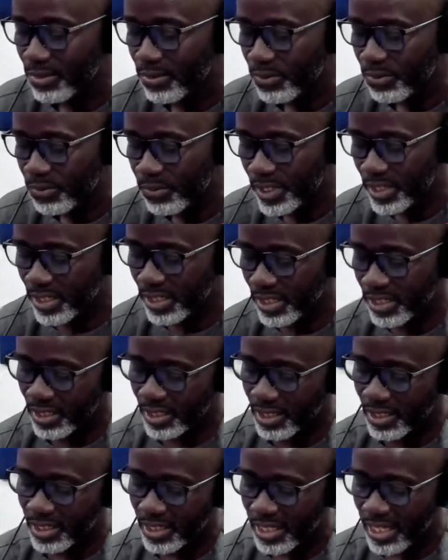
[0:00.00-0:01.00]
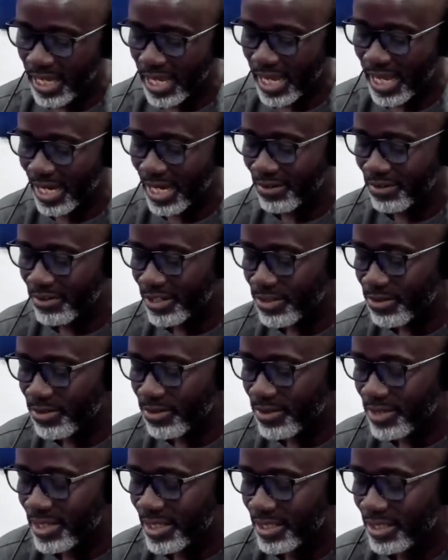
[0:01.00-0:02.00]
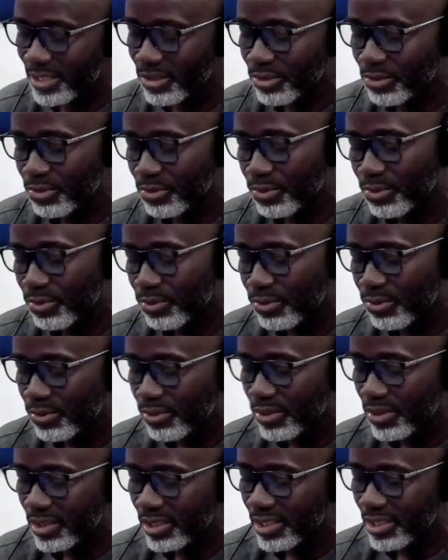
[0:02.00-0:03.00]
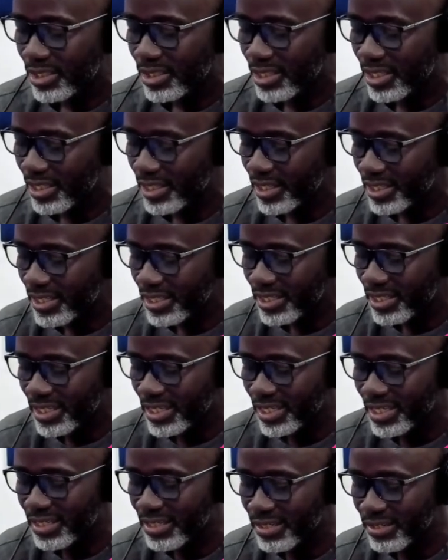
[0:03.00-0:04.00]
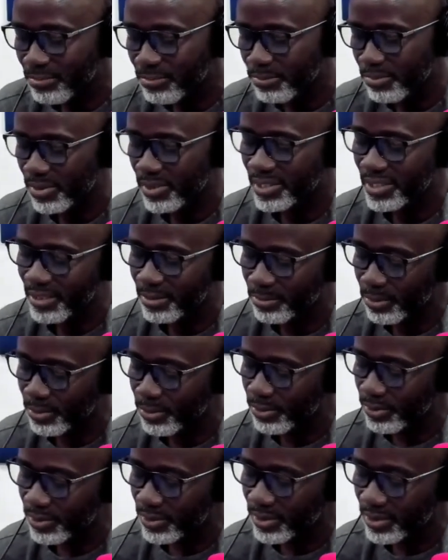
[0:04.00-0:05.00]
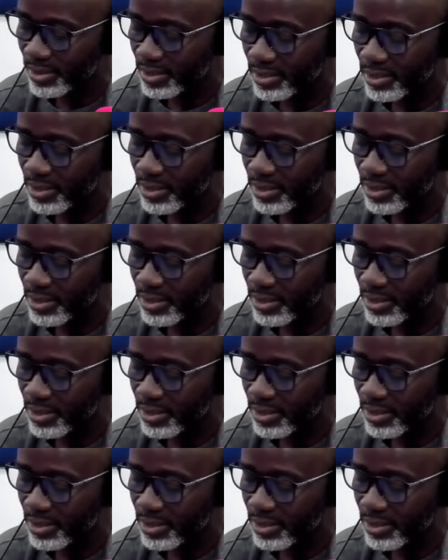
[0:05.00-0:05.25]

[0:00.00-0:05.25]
we are reducing it to 3 key principles.